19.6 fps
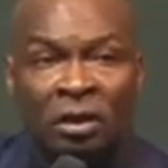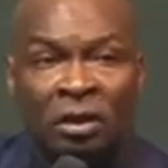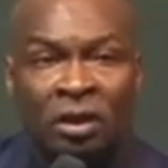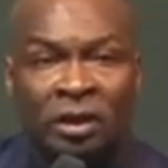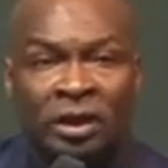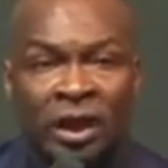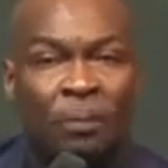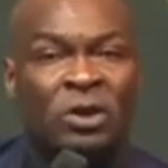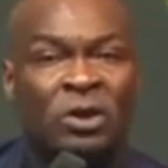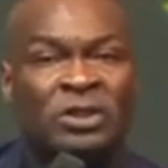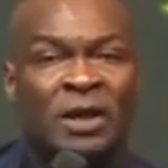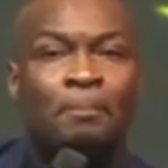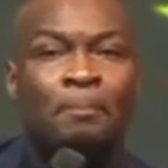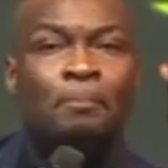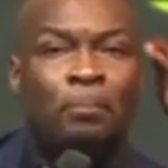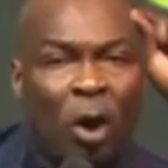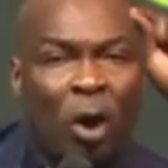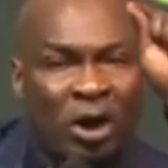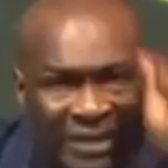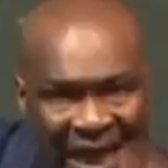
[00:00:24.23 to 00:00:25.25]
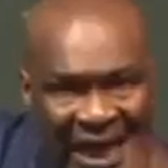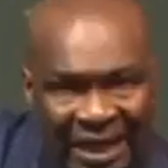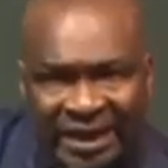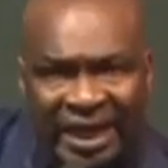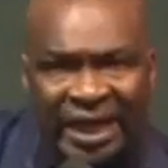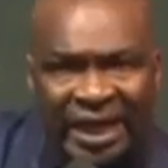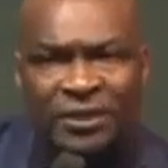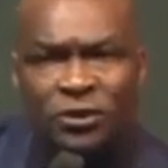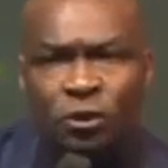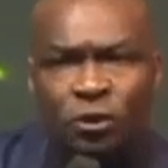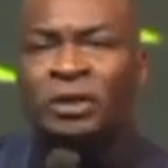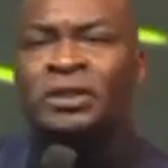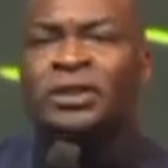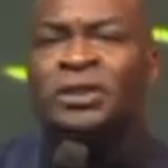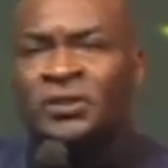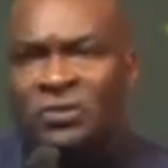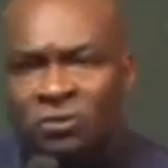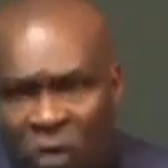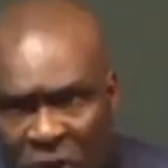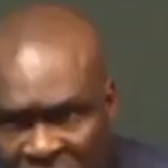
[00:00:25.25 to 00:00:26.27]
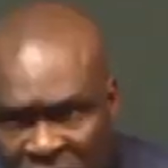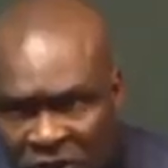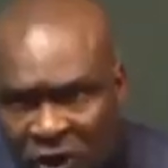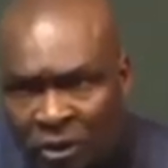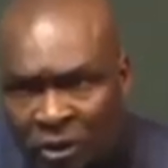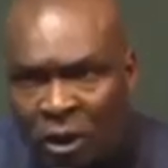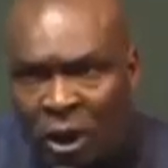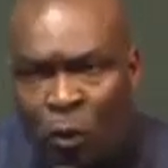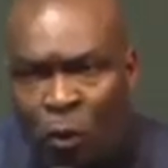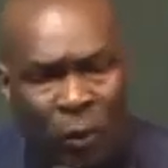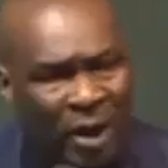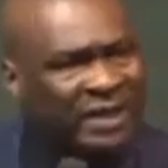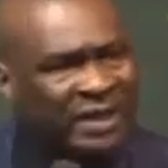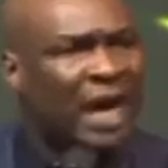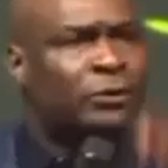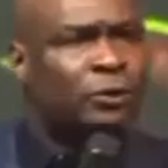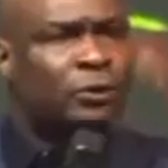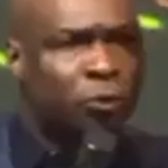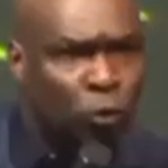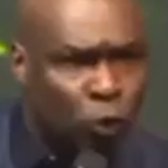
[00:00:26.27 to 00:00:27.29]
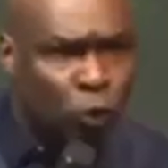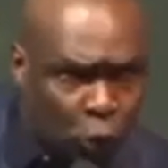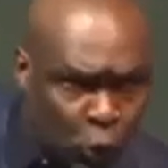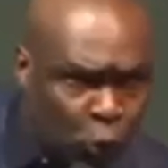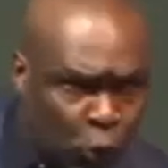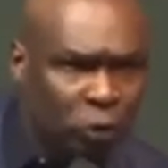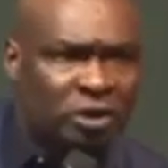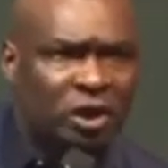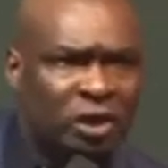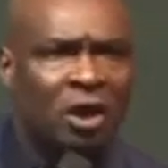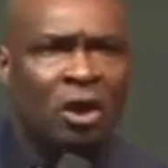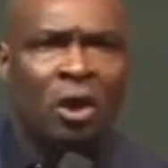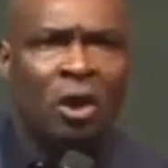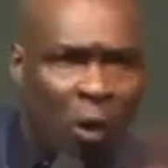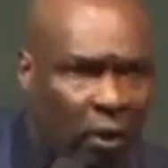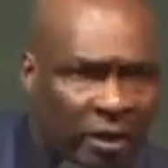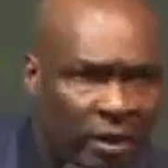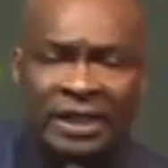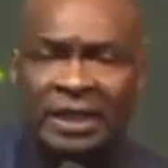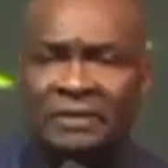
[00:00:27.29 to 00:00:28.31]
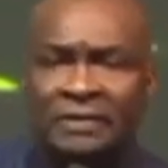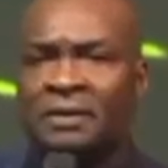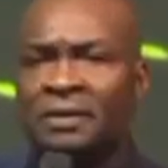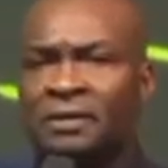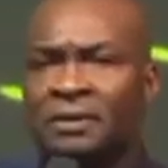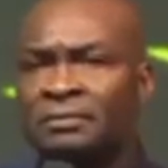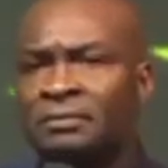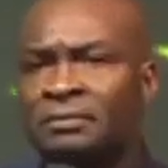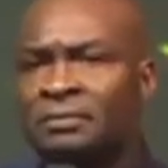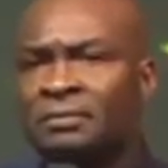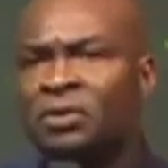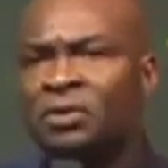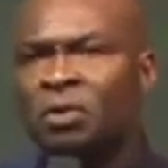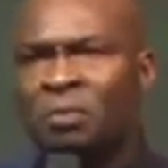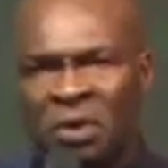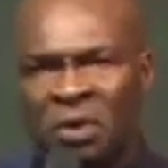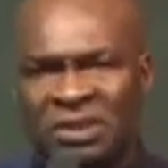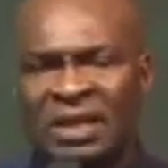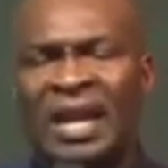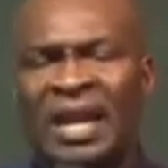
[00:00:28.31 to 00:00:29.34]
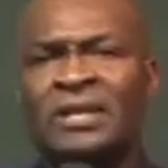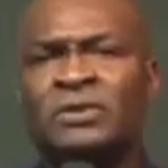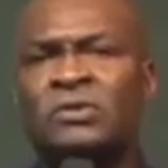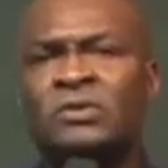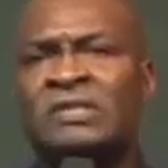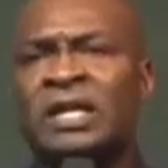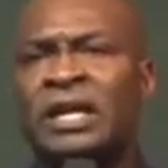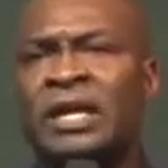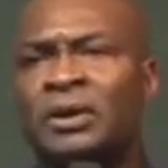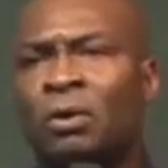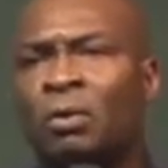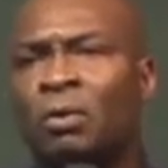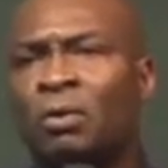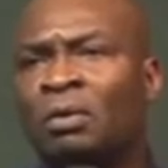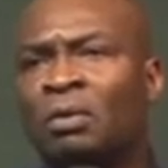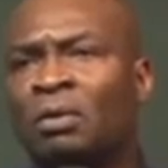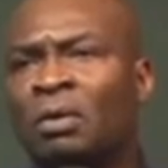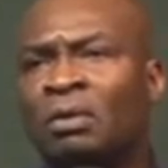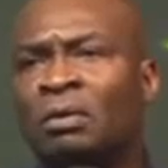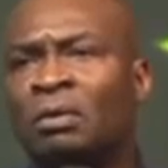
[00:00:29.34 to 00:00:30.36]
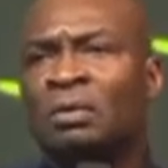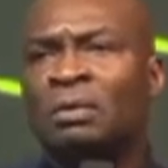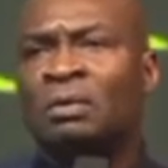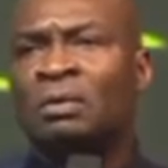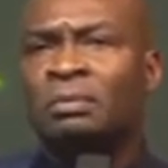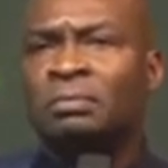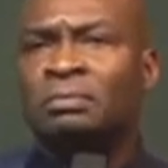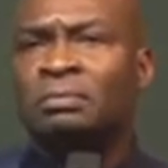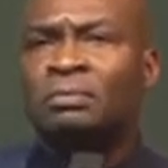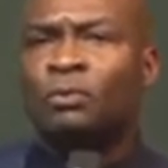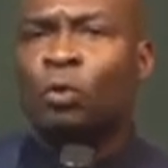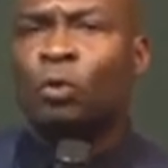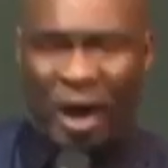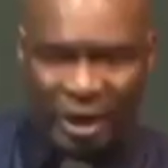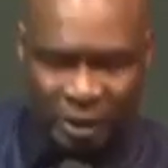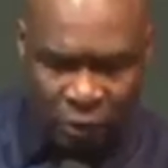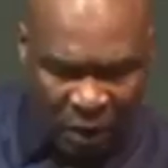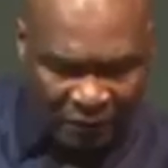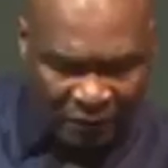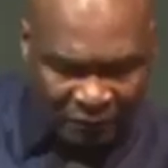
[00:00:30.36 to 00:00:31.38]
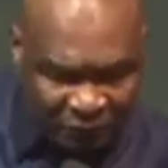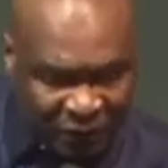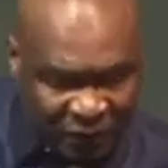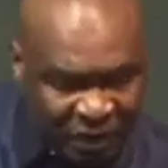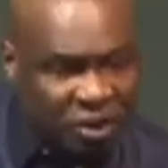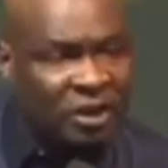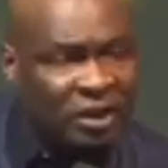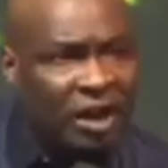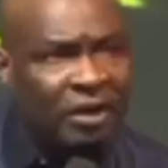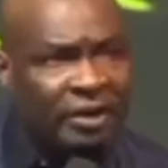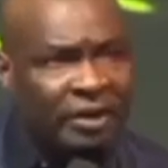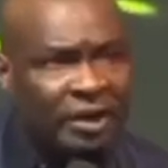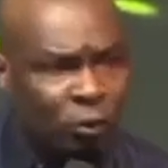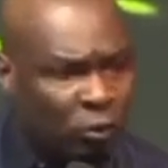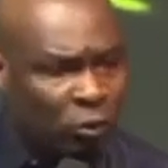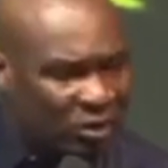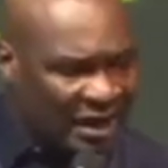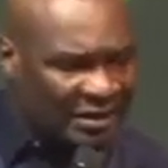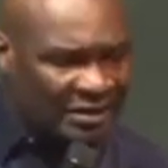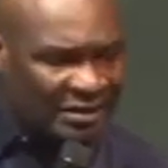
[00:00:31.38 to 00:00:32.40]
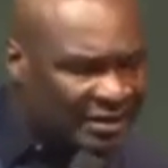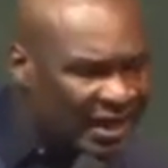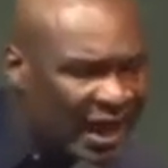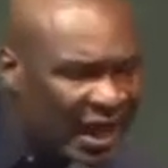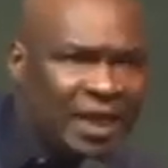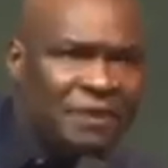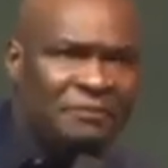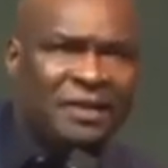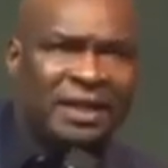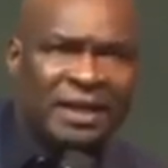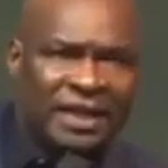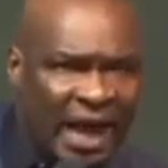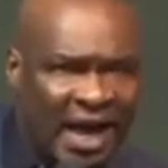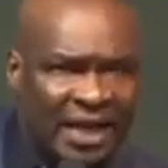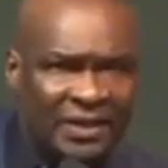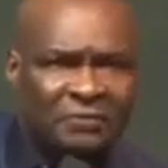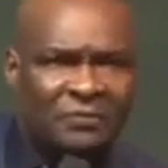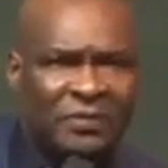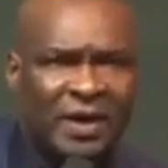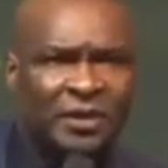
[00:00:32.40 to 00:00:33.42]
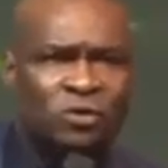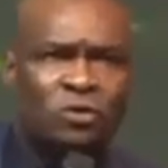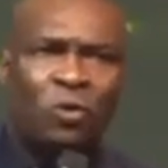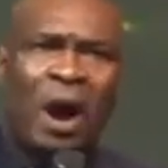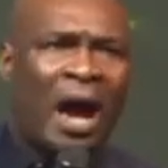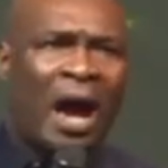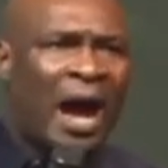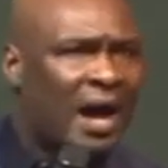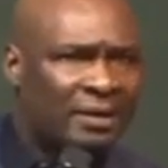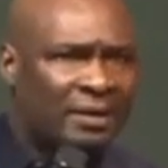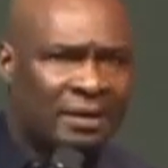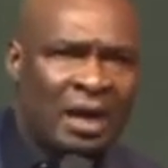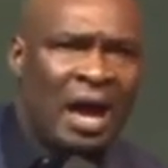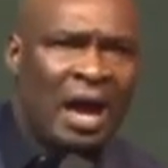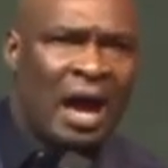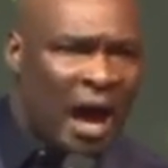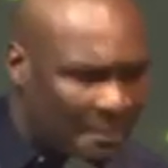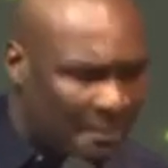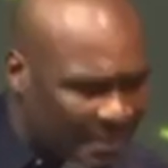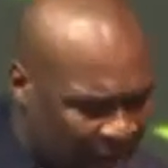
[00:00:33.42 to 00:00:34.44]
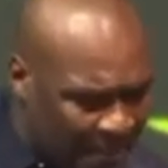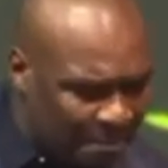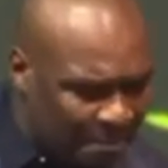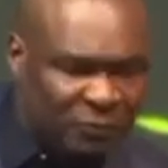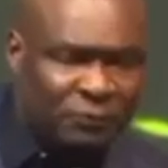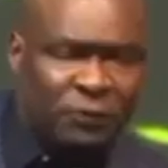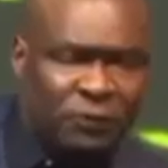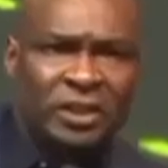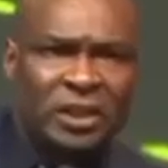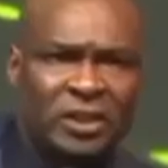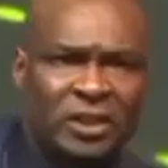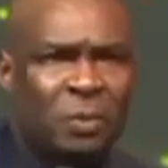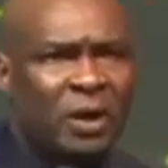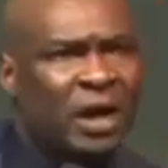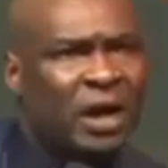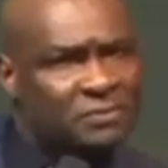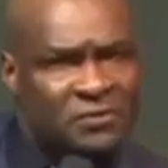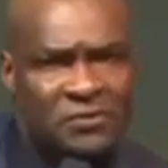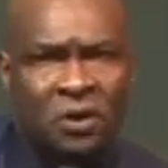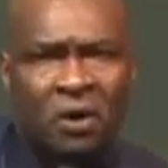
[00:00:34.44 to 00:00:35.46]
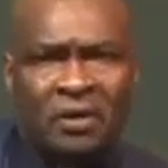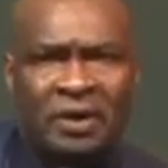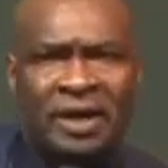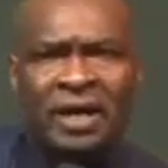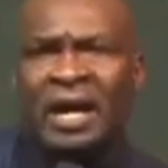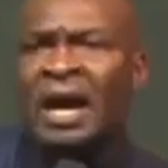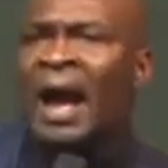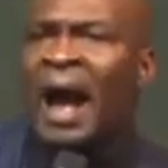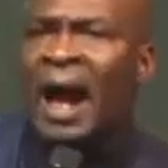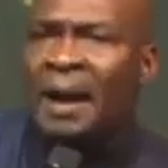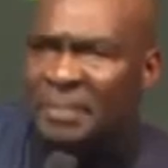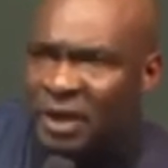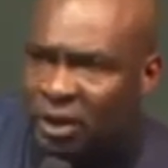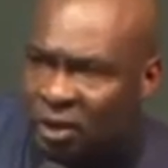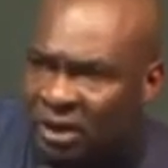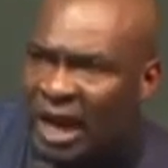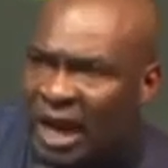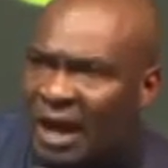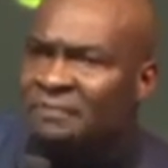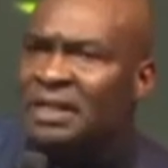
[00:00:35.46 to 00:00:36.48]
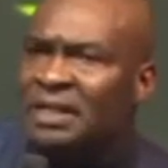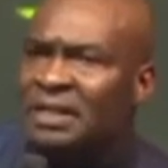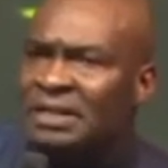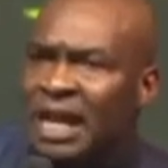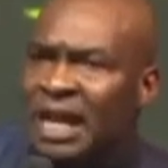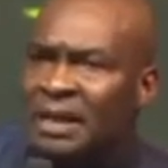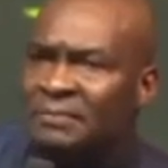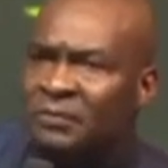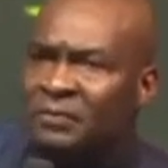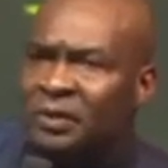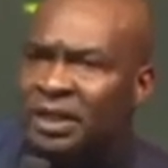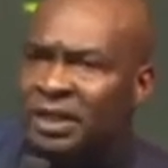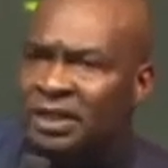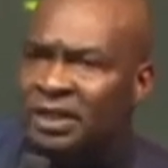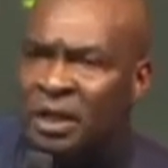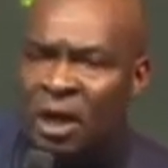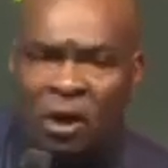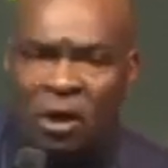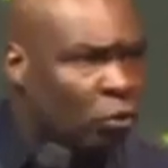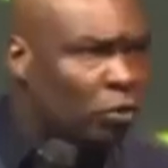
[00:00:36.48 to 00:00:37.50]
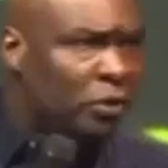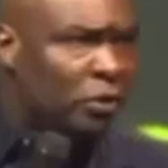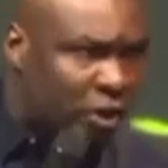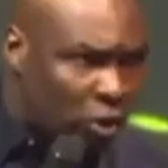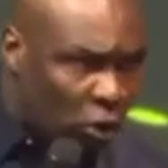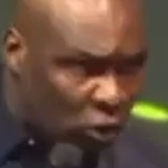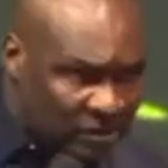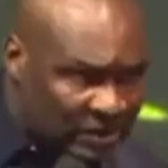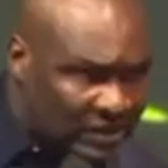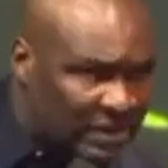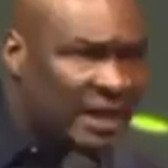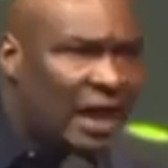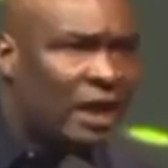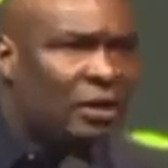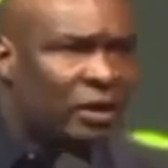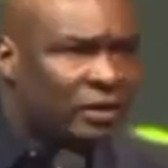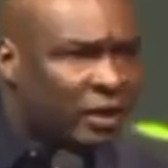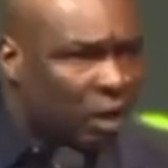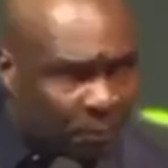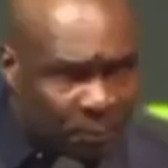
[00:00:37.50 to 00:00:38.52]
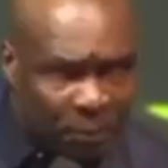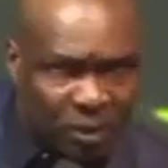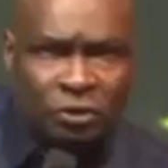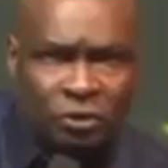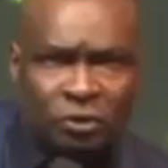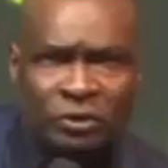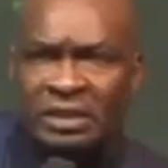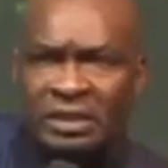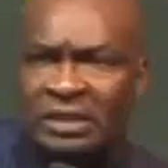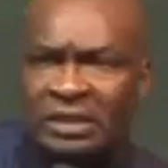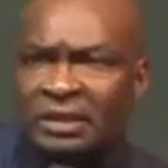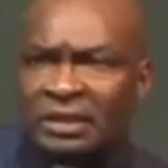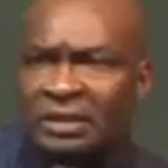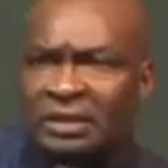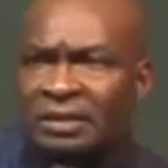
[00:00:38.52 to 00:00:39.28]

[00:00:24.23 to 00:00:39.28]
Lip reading: The most important thing is your destruction, whether through good or evil. You must learn to say no. When you are visionary, you can tell even nice friends who are, I'm happy for this, but I'm sorry, I may not have the time for this. We'll reconsider another opportunity.